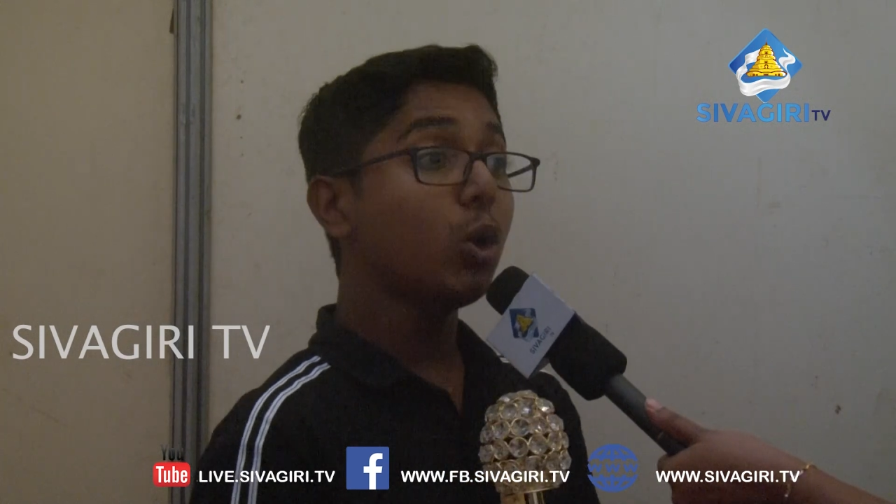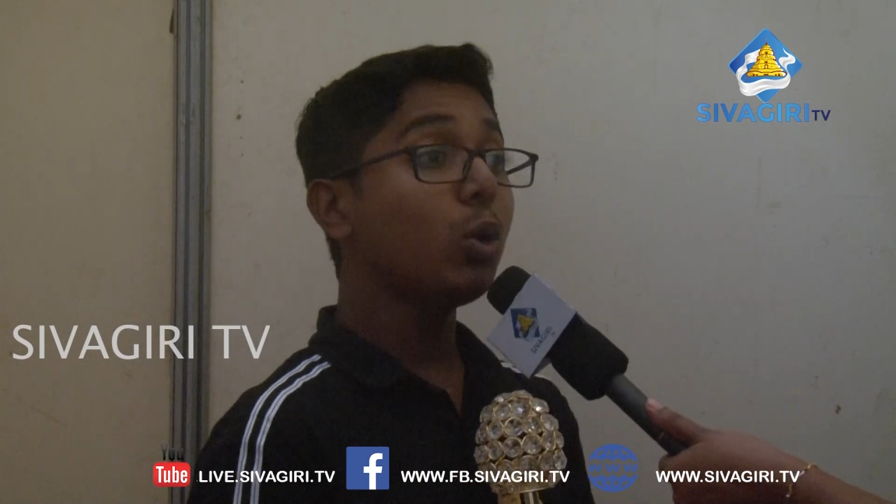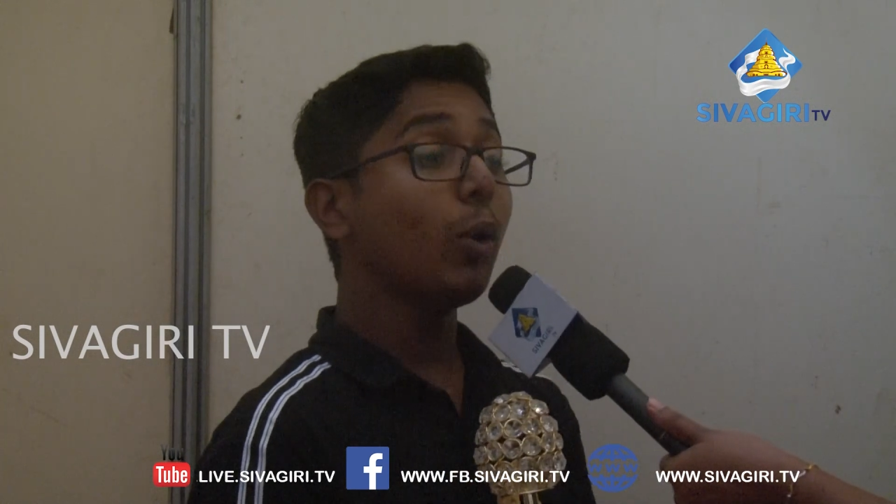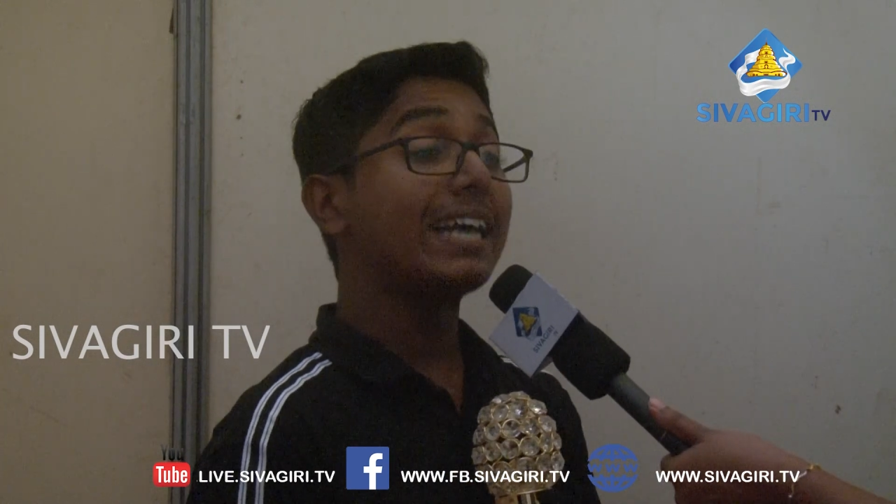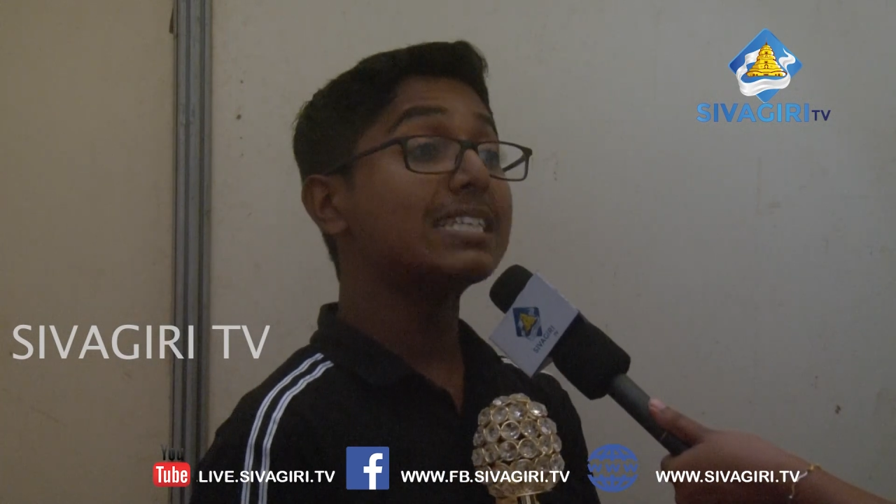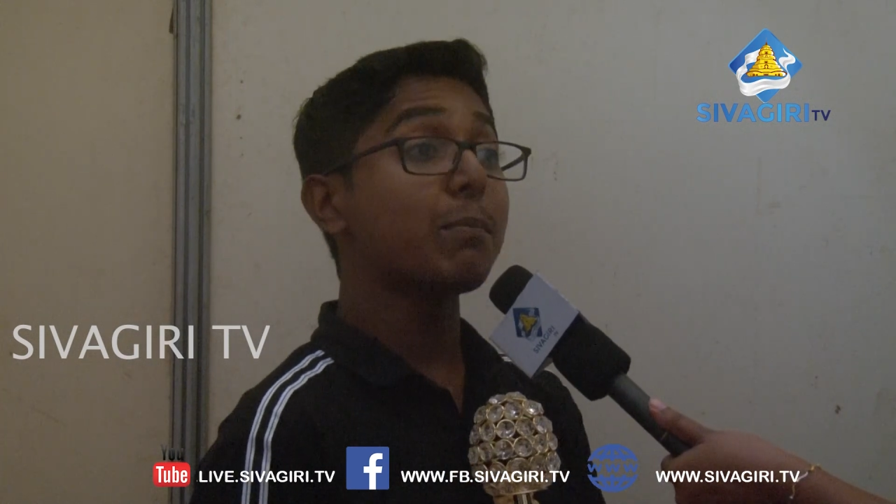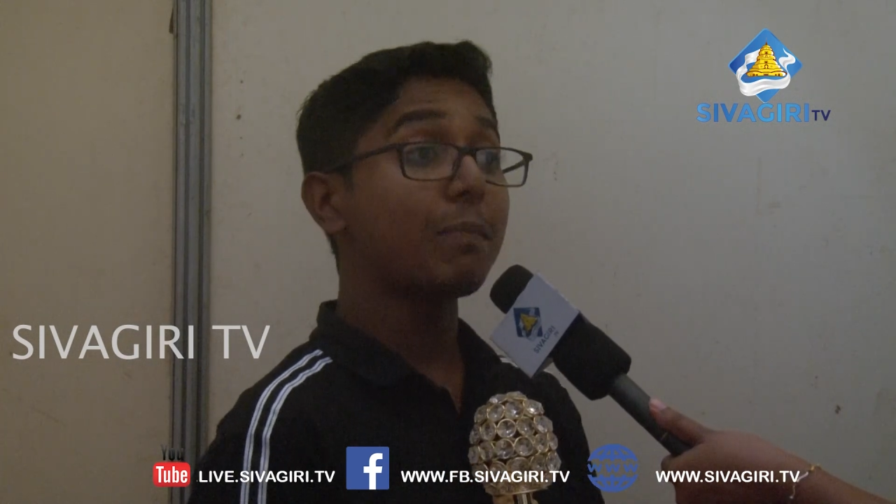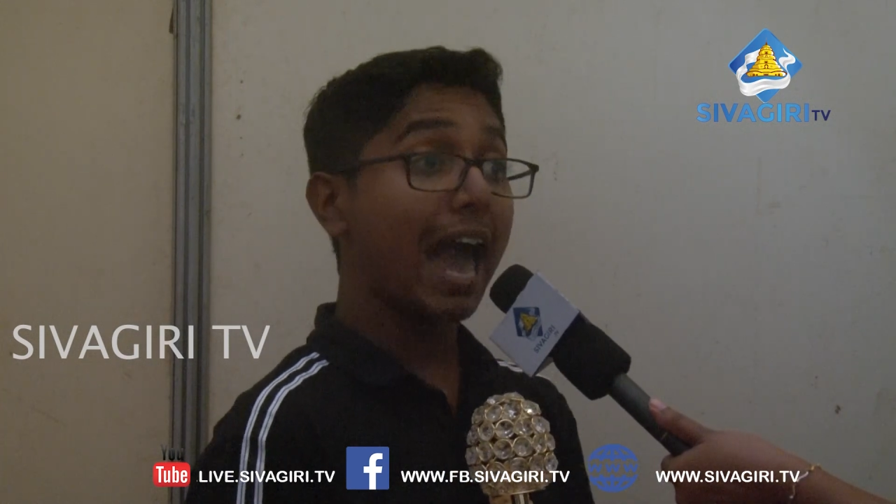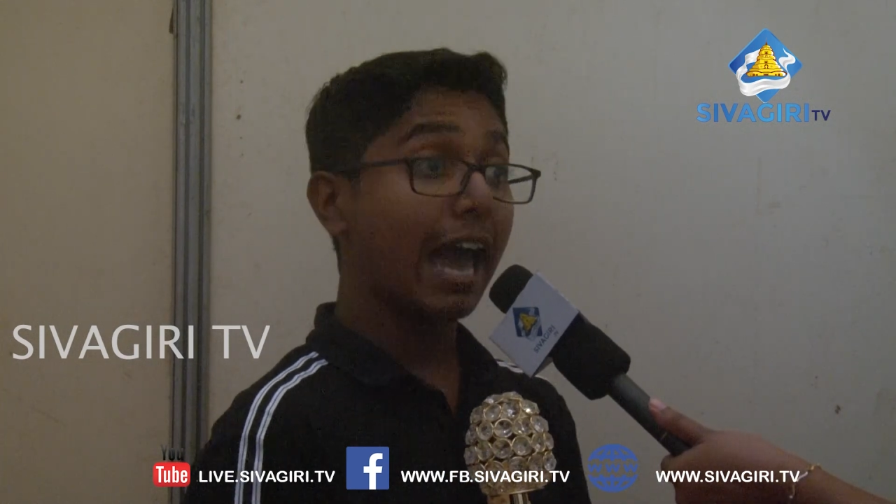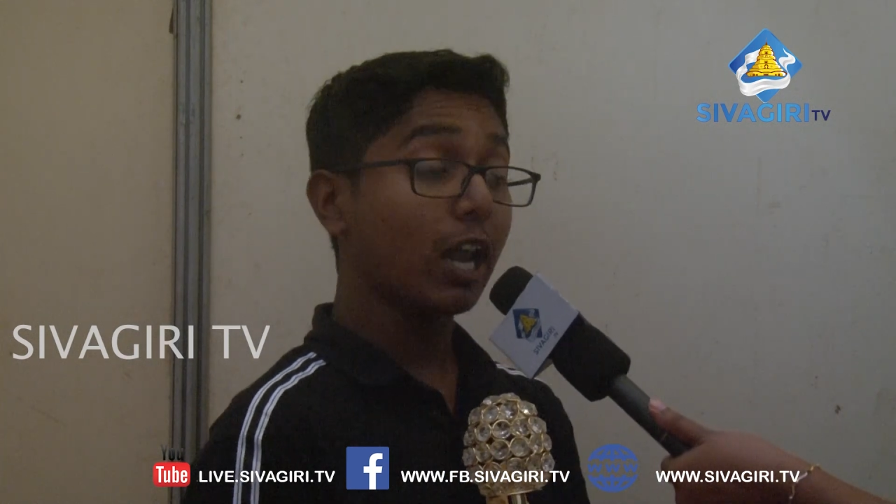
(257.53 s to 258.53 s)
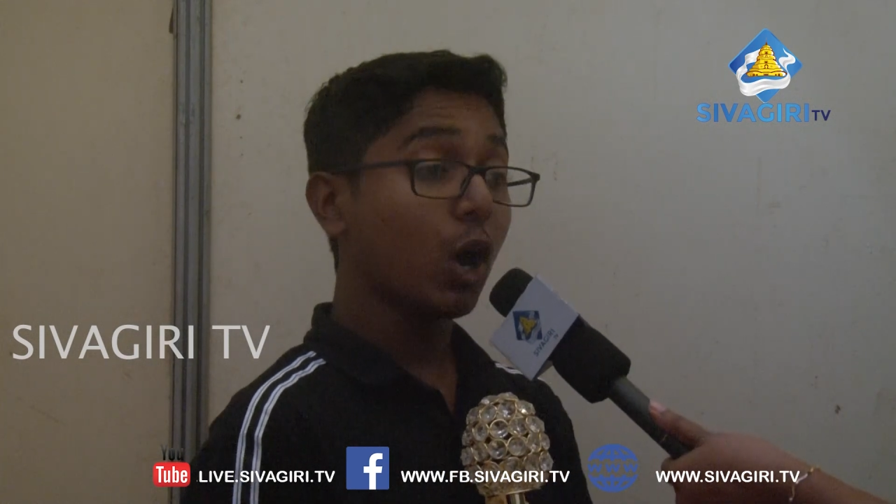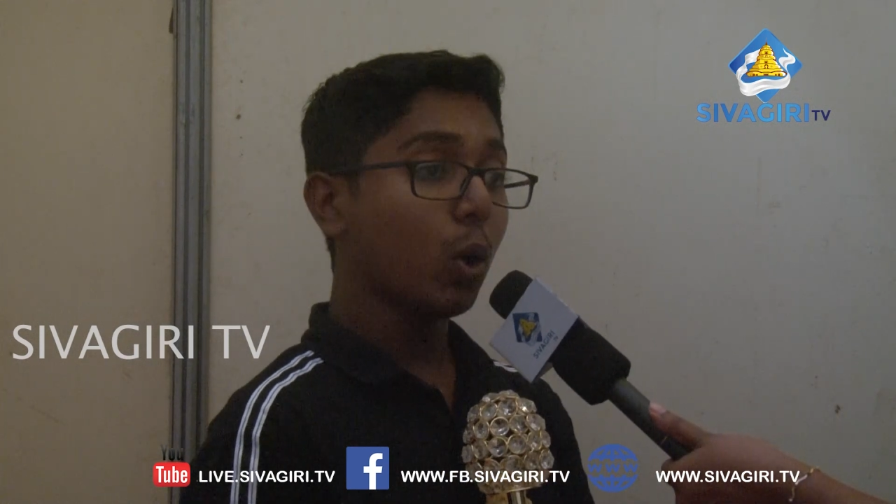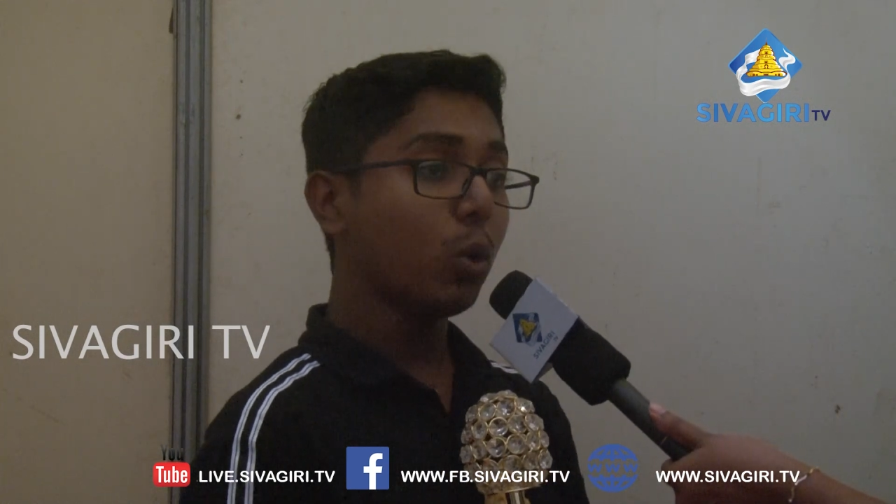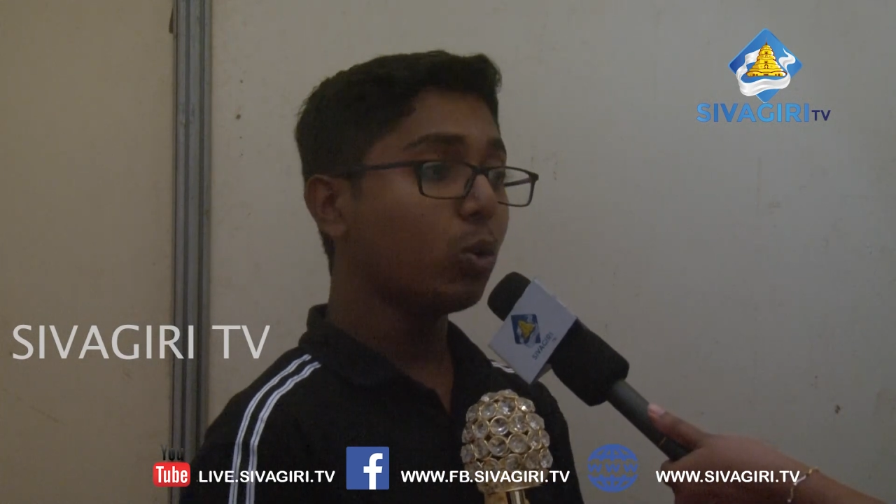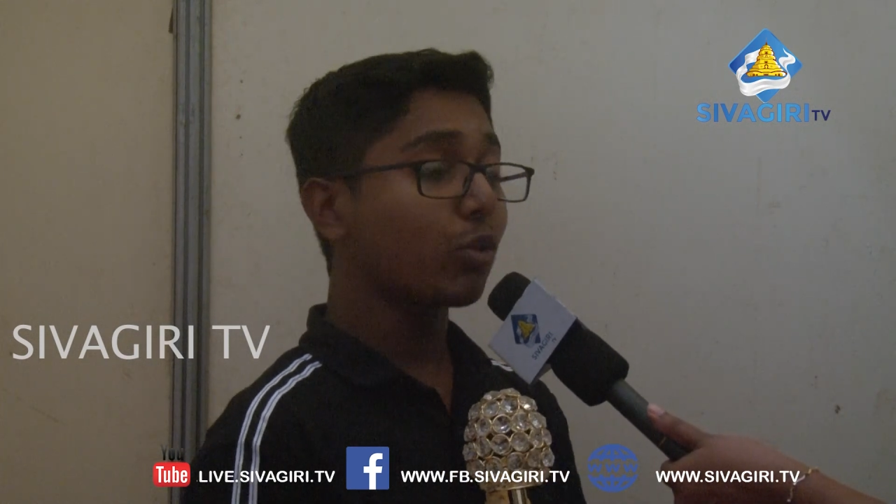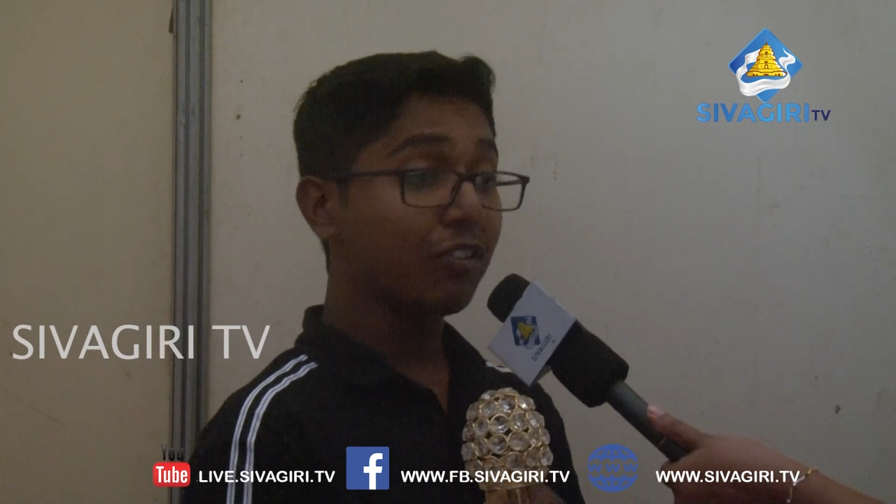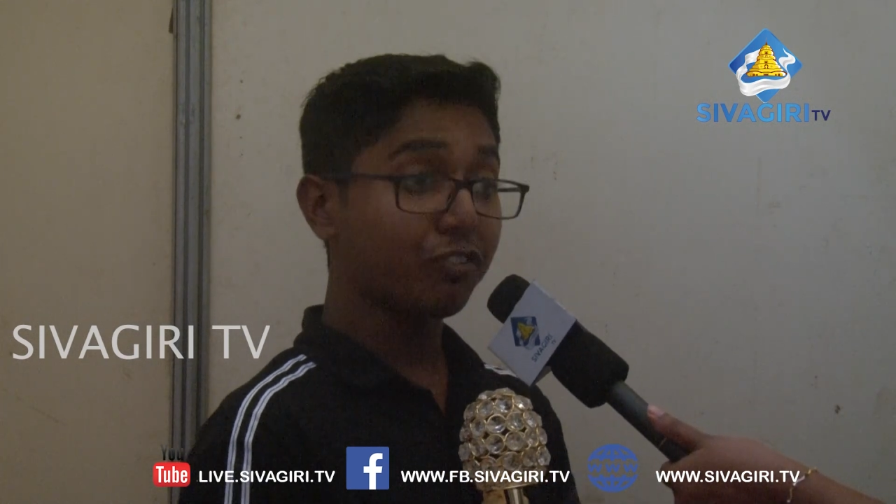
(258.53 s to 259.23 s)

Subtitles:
Guru is a man who